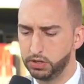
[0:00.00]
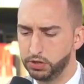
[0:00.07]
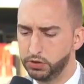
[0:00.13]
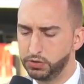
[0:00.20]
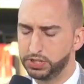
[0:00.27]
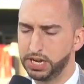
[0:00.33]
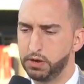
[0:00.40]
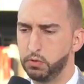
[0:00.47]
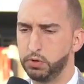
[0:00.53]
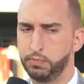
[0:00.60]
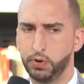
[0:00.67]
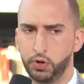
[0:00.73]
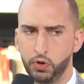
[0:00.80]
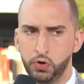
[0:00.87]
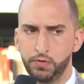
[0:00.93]
you say it would
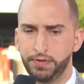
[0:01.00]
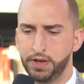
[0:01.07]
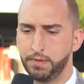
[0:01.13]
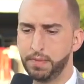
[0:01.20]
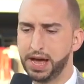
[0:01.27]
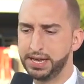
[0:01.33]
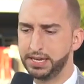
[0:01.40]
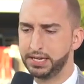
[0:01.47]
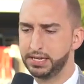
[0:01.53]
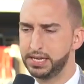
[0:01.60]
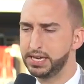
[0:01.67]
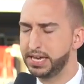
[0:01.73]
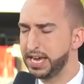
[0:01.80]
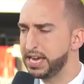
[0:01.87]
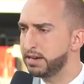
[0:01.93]
behoove him.
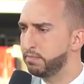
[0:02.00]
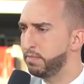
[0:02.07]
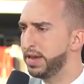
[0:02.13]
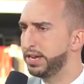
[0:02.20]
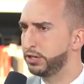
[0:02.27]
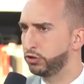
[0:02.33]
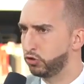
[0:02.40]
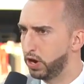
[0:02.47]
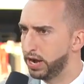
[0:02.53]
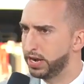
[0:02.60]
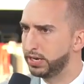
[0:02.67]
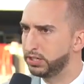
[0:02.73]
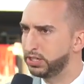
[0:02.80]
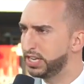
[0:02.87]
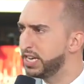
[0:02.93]
He can't make
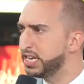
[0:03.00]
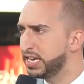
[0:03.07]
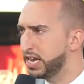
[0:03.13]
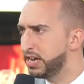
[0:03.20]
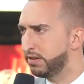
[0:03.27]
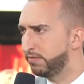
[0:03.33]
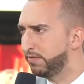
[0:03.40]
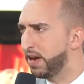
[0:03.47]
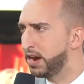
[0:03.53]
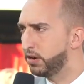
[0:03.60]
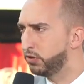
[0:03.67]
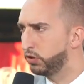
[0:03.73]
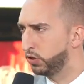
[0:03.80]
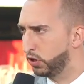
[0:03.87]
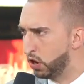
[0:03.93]
trades. He can't
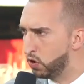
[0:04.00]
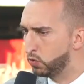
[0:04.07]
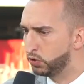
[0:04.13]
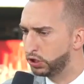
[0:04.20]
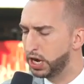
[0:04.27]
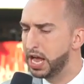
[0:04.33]
fire the coach.